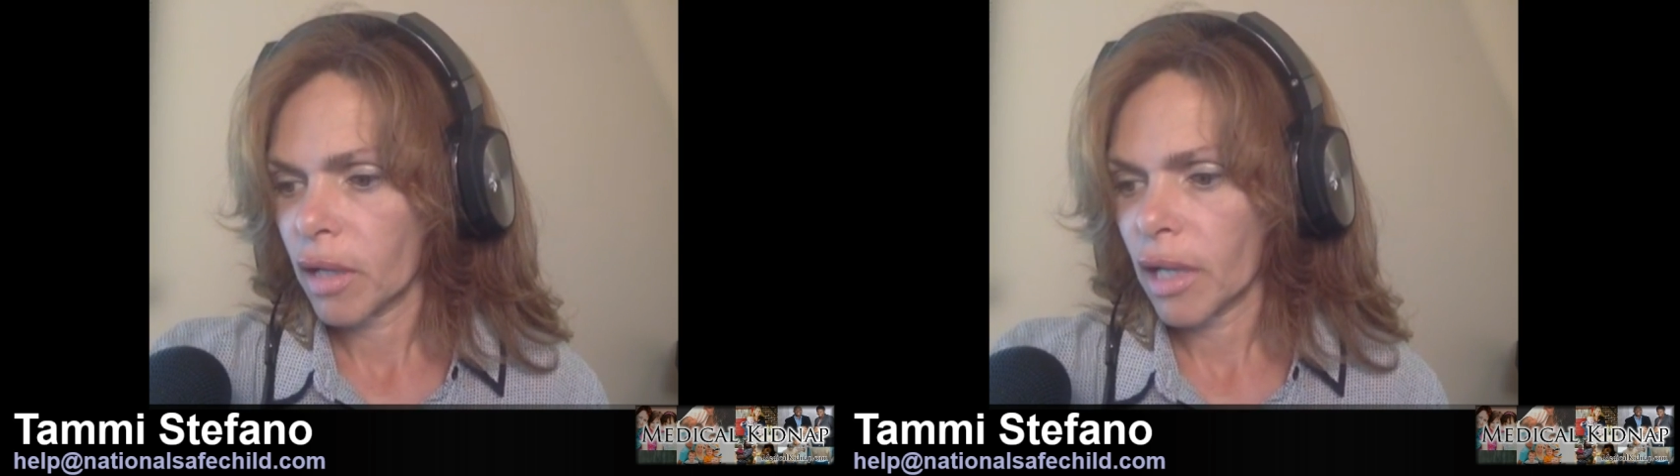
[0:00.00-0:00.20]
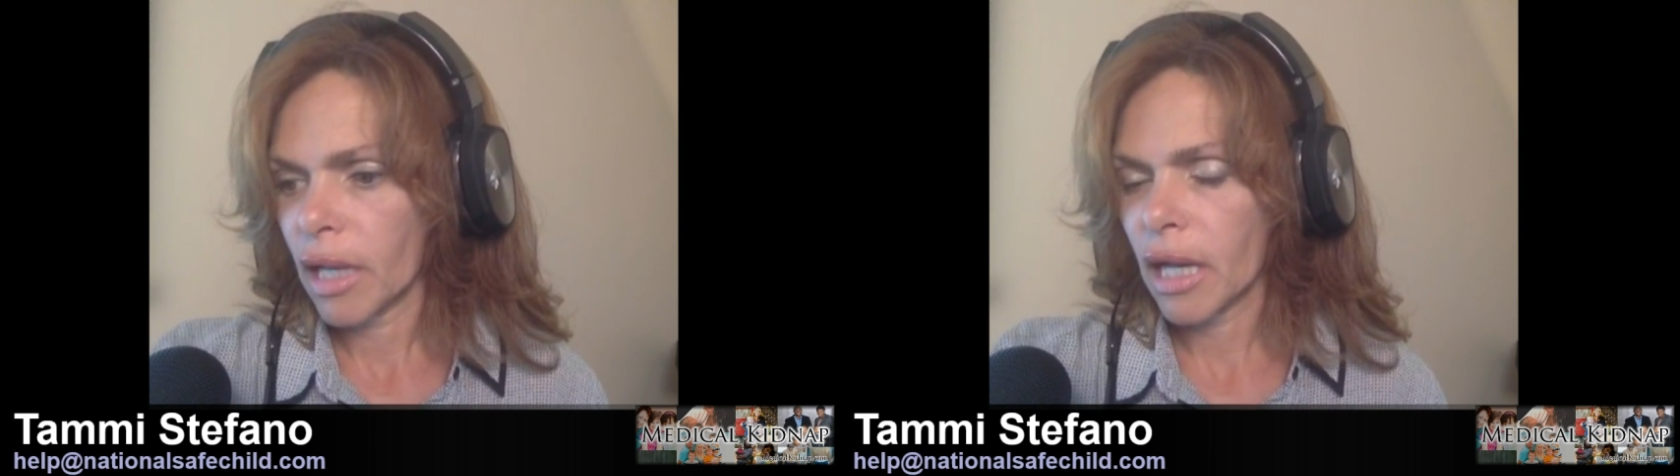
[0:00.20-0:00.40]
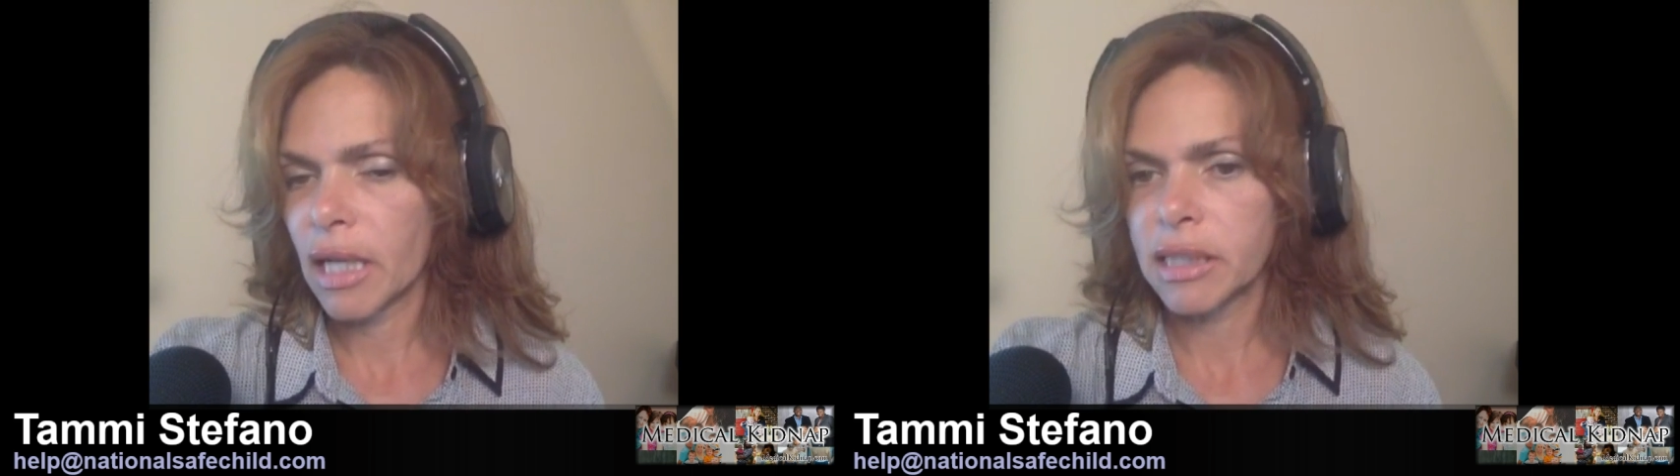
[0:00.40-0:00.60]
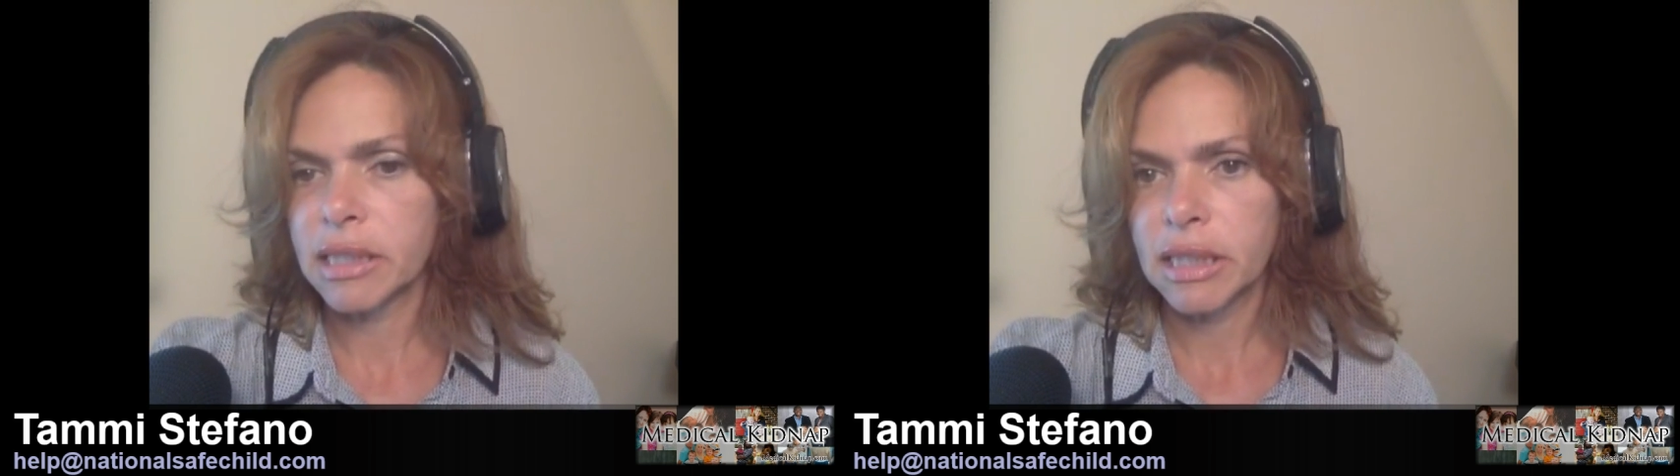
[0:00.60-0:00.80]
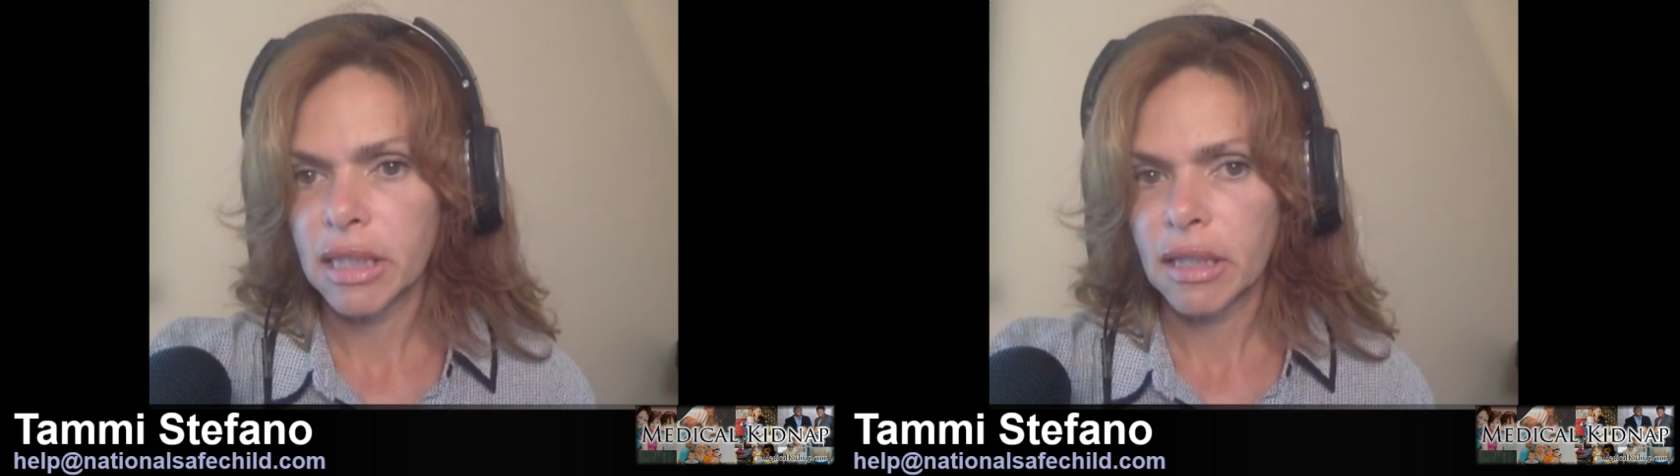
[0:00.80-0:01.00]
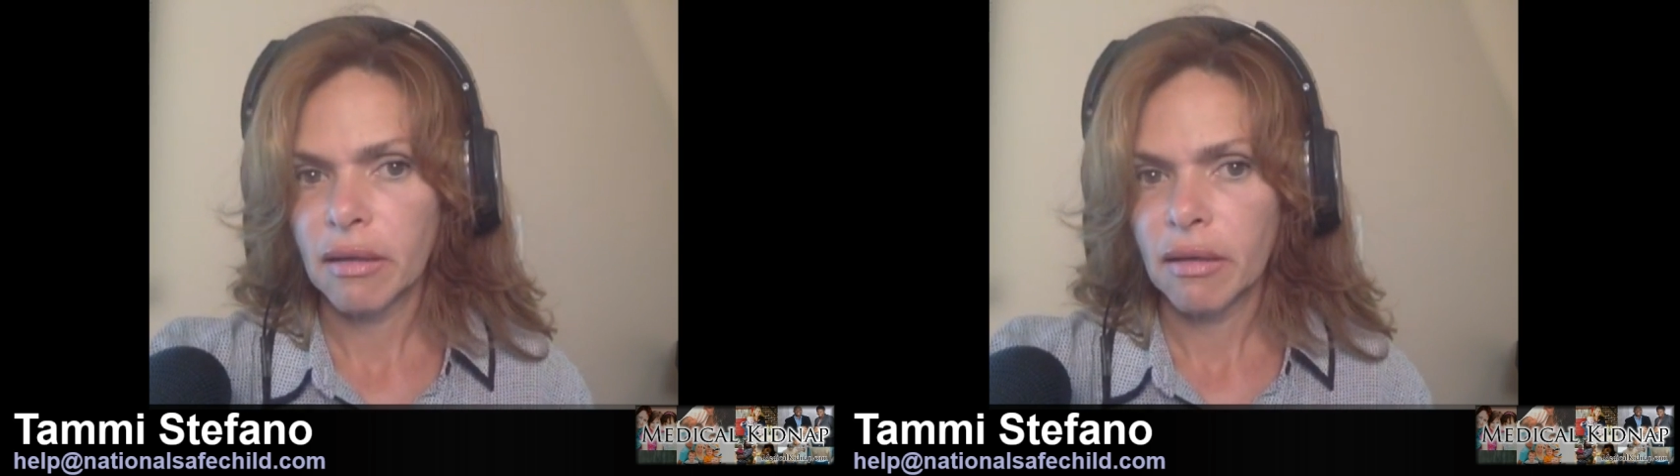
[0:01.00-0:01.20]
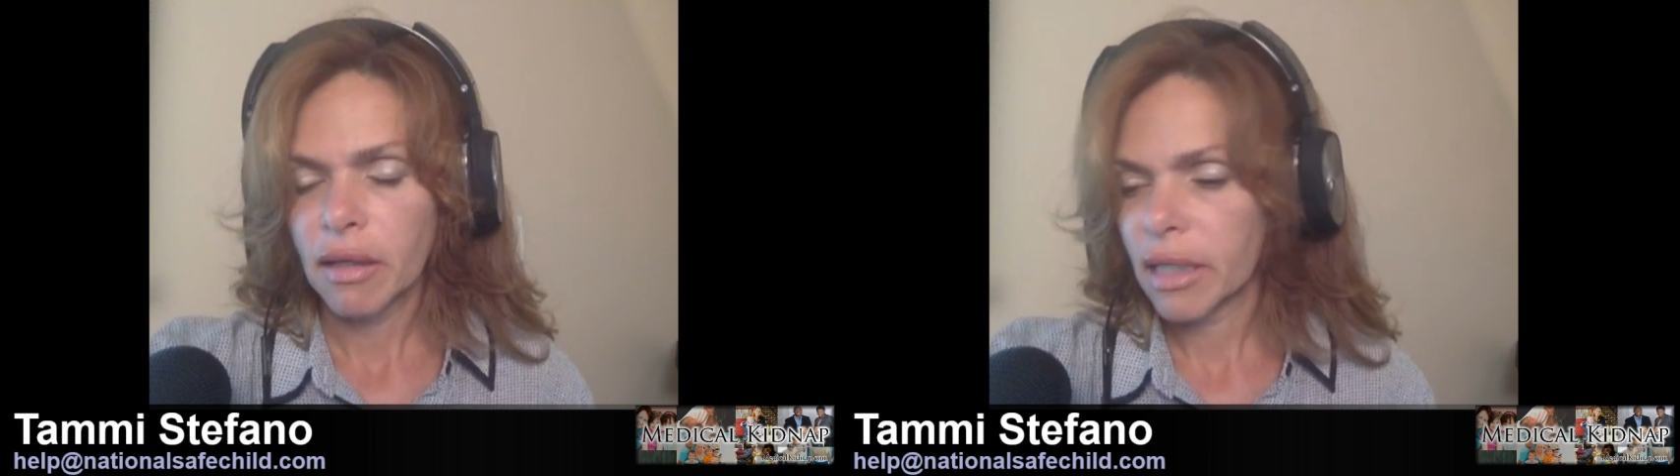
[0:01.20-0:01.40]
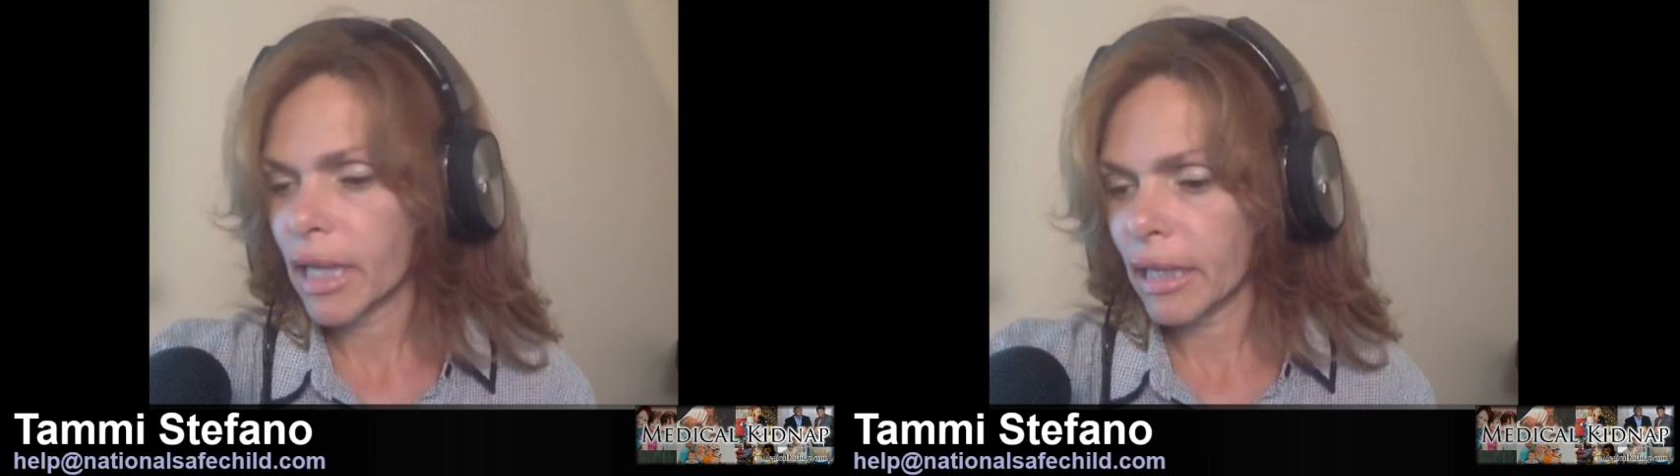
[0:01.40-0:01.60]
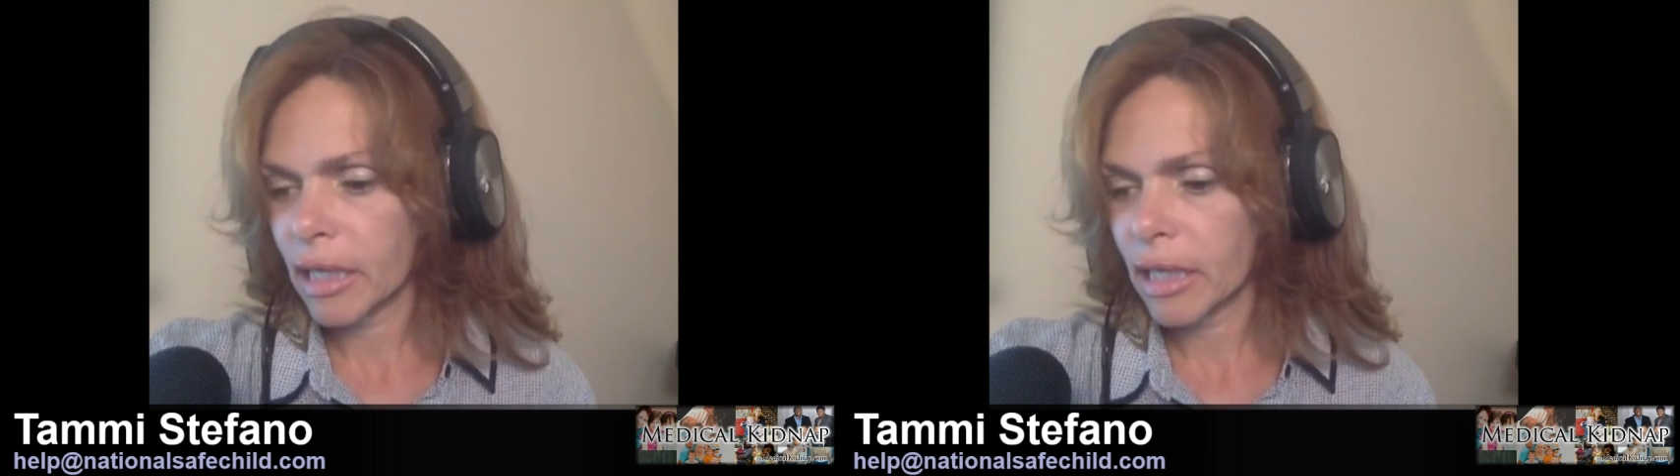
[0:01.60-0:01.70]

and get